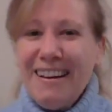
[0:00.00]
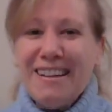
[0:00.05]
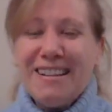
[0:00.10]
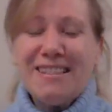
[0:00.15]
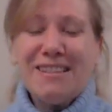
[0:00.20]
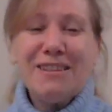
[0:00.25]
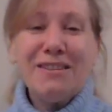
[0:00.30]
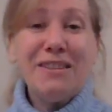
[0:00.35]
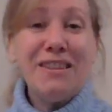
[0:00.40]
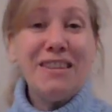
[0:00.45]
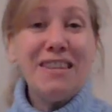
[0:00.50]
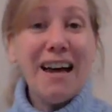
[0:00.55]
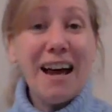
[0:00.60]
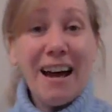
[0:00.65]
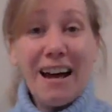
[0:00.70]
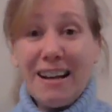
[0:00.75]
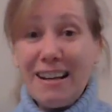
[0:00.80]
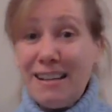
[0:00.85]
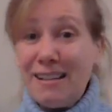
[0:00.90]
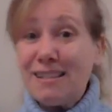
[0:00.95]
So
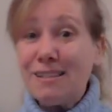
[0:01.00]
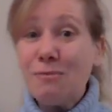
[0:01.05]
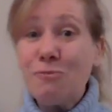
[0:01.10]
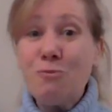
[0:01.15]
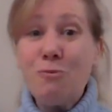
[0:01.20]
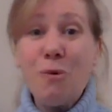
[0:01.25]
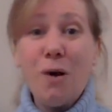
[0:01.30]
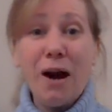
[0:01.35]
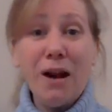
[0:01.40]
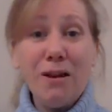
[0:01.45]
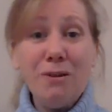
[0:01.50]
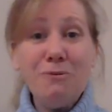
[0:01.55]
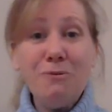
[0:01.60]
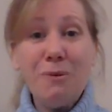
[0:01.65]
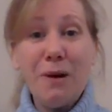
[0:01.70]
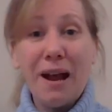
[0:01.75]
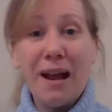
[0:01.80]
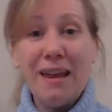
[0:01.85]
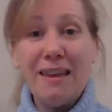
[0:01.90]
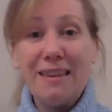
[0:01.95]
that is one
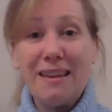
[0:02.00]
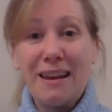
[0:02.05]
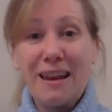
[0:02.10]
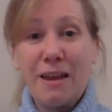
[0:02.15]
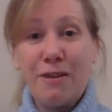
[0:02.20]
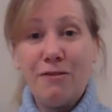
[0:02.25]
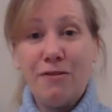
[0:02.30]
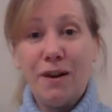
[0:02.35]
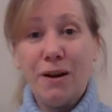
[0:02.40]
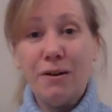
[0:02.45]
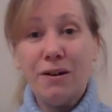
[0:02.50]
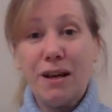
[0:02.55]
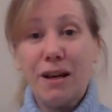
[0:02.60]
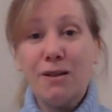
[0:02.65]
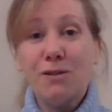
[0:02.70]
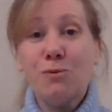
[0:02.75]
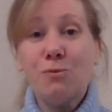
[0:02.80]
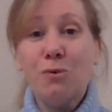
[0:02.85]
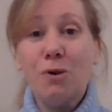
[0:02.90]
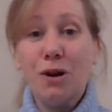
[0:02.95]
way that I found
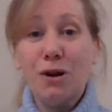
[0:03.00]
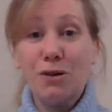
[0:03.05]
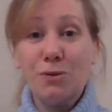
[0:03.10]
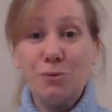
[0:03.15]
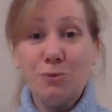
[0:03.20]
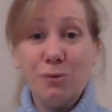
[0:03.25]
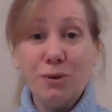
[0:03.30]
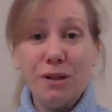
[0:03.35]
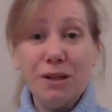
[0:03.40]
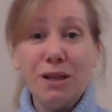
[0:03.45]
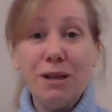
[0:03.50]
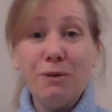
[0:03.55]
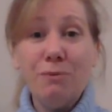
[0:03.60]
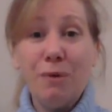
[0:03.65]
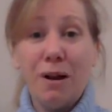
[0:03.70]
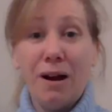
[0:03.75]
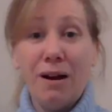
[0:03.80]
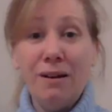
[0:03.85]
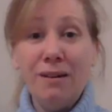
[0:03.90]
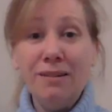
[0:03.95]
has worked really
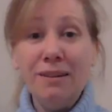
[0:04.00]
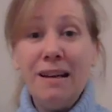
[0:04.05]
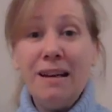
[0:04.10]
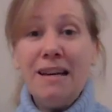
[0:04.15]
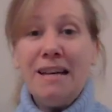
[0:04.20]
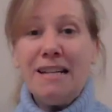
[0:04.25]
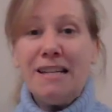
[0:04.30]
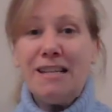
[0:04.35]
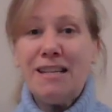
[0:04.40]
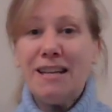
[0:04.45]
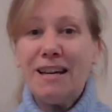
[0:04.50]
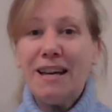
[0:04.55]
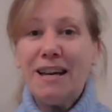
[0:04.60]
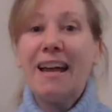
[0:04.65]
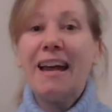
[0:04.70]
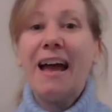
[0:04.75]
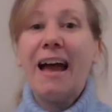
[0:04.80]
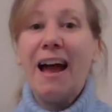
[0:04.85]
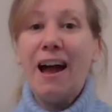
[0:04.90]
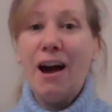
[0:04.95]
well to
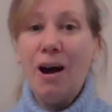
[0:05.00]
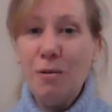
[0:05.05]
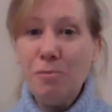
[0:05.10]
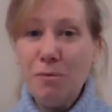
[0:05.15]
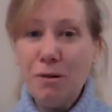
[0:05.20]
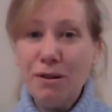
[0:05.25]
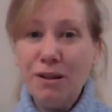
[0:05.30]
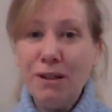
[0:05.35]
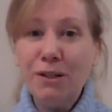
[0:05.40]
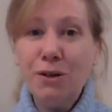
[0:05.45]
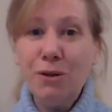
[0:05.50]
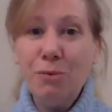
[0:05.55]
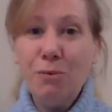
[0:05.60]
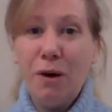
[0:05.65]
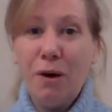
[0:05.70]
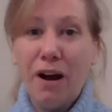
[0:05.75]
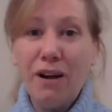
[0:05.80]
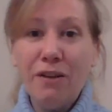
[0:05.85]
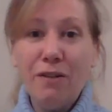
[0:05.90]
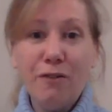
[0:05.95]
help a little
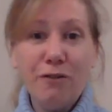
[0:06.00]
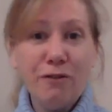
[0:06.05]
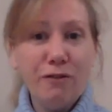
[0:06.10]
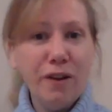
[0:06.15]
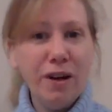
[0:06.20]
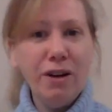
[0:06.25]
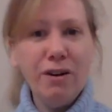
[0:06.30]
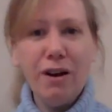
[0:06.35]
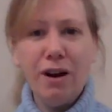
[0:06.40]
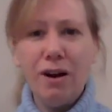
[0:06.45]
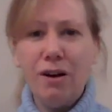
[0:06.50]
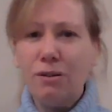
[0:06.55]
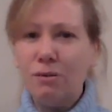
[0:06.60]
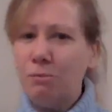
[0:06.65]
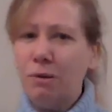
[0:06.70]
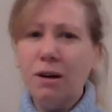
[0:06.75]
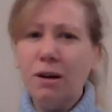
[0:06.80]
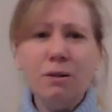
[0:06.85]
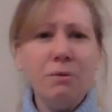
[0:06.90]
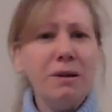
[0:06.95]
one figure out,
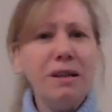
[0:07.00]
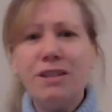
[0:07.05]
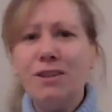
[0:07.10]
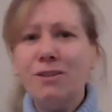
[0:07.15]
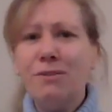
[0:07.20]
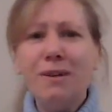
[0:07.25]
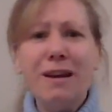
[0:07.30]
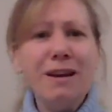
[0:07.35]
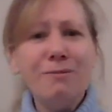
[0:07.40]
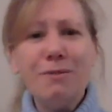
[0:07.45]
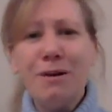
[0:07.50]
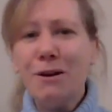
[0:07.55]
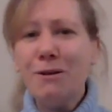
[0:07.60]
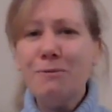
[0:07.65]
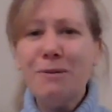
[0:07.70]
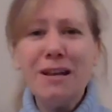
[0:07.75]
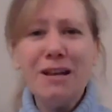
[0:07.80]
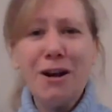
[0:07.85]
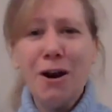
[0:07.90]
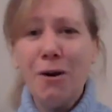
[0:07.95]
what are we doing, where are
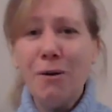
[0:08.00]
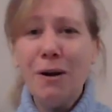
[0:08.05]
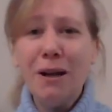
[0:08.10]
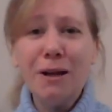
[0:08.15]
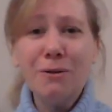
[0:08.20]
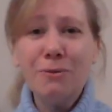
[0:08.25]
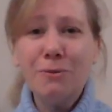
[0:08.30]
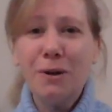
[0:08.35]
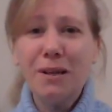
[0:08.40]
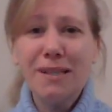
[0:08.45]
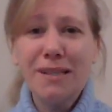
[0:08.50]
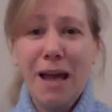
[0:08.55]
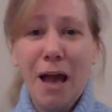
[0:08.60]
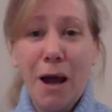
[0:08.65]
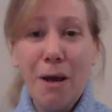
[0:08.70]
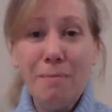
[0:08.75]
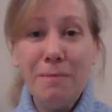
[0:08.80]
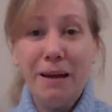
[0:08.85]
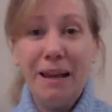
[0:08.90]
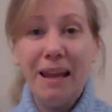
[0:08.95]
we going, and what's
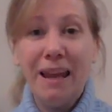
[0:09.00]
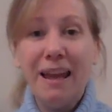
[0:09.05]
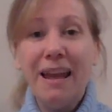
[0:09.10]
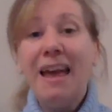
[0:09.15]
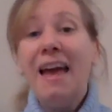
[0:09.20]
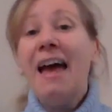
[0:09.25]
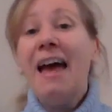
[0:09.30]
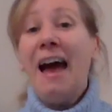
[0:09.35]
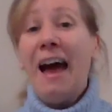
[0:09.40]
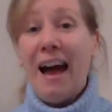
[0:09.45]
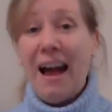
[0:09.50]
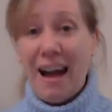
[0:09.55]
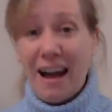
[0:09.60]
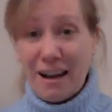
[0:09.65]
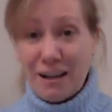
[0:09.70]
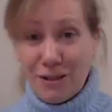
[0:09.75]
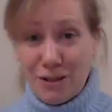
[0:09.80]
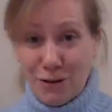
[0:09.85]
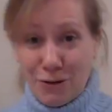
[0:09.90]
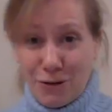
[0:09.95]
happening
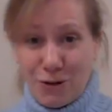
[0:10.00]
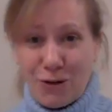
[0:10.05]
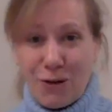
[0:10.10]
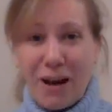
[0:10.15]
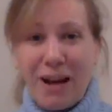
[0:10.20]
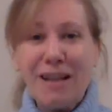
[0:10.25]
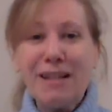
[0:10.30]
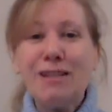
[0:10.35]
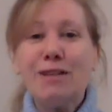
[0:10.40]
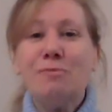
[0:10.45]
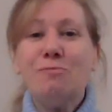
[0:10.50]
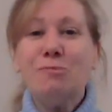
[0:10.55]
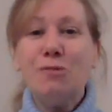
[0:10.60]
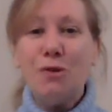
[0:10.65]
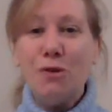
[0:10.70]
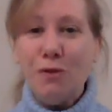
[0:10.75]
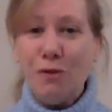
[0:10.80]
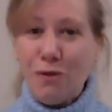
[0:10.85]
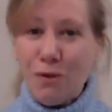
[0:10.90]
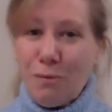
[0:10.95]
as you're trying to
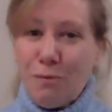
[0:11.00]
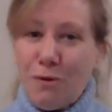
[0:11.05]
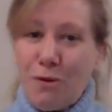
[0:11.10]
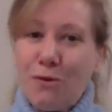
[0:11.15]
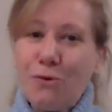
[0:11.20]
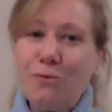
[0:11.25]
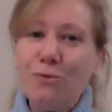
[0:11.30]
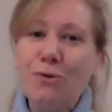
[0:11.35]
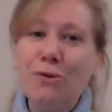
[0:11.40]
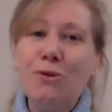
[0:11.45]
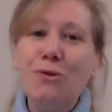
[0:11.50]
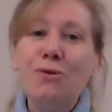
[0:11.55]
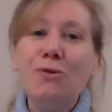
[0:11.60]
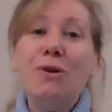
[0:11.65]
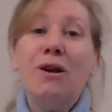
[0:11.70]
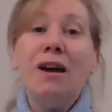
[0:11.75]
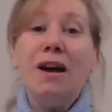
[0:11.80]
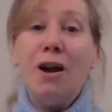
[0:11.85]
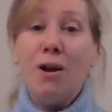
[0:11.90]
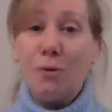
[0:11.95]
move them
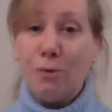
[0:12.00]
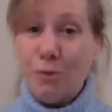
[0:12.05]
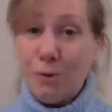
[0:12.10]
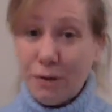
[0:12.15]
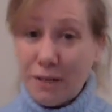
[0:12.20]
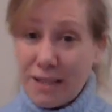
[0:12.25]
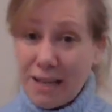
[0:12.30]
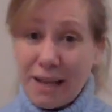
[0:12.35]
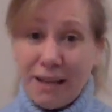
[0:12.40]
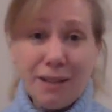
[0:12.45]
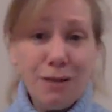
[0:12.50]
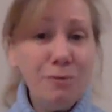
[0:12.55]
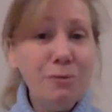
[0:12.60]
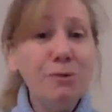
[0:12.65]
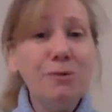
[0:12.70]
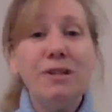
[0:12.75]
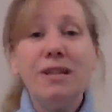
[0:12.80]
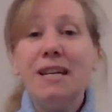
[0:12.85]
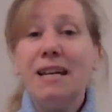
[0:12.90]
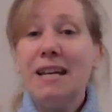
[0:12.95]
through daily
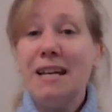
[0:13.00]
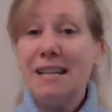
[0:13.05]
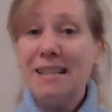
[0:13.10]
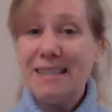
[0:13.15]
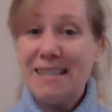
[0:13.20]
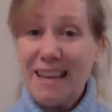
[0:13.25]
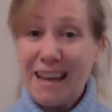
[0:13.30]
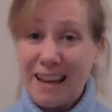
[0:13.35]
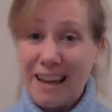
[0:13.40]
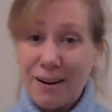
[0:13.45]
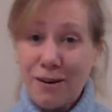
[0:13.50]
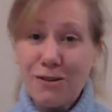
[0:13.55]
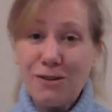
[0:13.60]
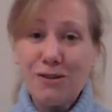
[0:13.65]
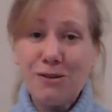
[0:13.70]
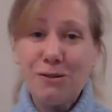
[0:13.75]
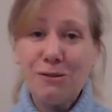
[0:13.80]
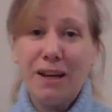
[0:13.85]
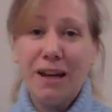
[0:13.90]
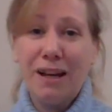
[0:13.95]
routines and
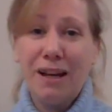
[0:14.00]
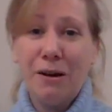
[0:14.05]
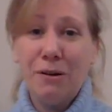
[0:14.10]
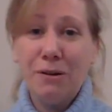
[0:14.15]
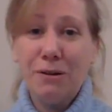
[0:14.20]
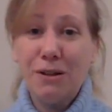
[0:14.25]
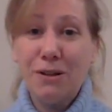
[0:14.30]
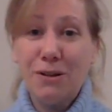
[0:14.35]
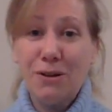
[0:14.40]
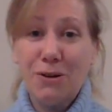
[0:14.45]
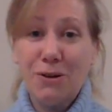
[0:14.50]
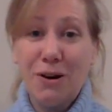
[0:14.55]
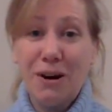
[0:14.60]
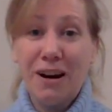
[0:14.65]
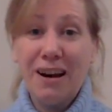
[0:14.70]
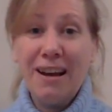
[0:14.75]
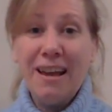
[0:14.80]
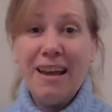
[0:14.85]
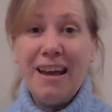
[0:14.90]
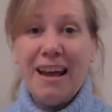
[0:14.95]
also get out the
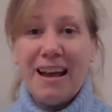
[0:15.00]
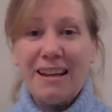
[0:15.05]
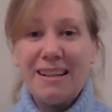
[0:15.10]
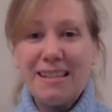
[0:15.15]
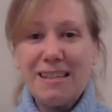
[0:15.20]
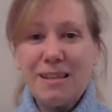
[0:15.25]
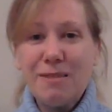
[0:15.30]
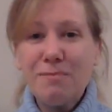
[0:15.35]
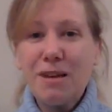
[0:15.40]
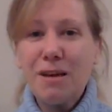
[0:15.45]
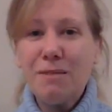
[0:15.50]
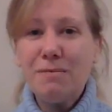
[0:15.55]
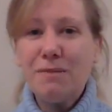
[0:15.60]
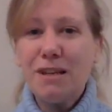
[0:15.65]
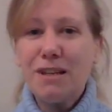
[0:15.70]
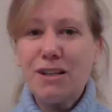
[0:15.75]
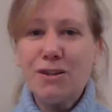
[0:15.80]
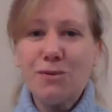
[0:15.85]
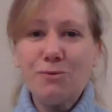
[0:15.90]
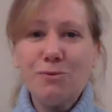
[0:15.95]
door. And sometimes
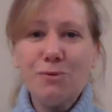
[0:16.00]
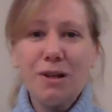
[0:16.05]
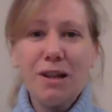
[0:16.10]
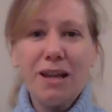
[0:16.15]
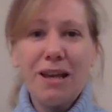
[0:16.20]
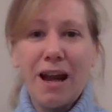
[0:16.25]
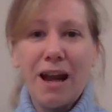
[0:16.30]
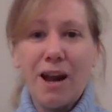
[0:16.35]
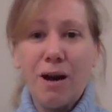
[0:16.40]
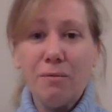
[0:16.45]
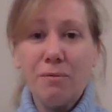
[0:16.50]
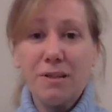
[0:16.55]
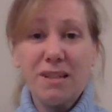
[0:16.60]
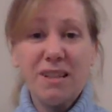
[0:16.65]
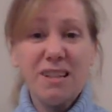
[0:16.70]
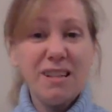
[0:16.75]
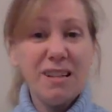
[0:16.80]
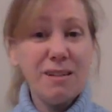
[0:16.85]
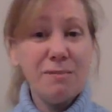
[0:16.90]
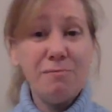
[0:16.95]
it just really helps
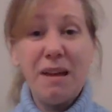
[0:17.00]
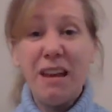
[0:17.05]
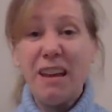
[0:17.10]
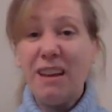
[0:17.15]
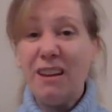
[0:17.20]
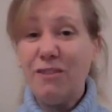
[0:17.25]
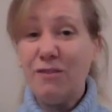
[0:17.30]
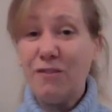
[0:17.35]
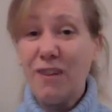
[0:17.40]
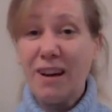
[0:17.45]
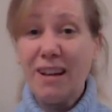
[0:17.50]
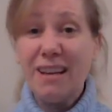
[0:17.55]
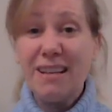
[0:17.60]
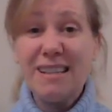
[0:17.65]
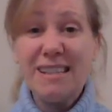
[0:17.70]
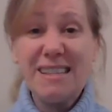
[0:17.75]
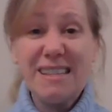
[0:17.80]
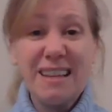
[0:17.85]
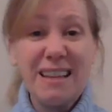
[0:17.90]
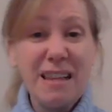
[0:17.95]
to just make it fun
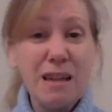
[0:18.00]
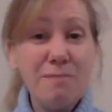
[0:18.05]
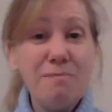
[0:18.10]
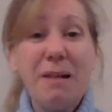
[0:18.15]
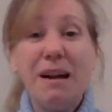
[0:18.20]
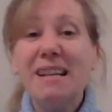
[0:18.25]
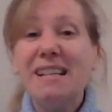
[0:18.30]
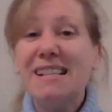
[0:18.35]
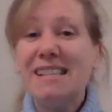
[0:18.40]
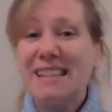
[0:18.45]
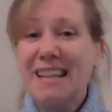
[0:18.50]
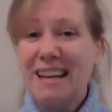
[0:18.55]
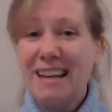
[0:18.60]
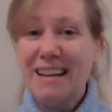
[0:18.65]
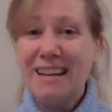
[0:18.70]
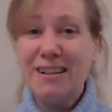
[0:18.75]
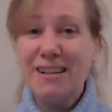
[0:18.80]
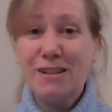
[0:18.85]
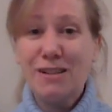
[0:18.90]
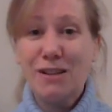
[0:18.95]
and silly by
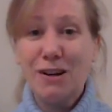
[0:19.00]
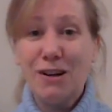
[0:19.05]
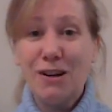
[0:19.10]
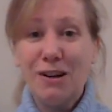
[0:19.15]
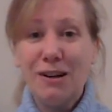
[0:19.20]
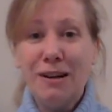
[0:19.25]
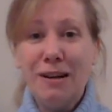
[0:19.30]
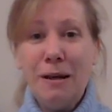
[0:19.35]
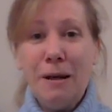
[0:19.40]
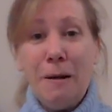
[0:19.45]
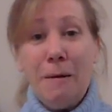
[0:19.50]
singing a song.